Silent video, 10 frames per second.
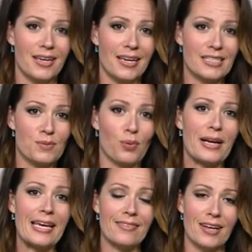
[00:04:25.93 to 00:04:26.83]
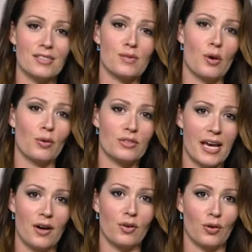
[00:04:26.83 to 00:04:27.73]
it's bringing that smoke
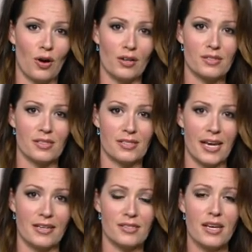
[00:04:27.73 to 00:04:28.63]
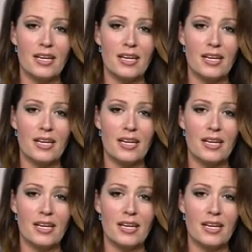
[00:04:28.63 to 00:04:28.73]
down across the states.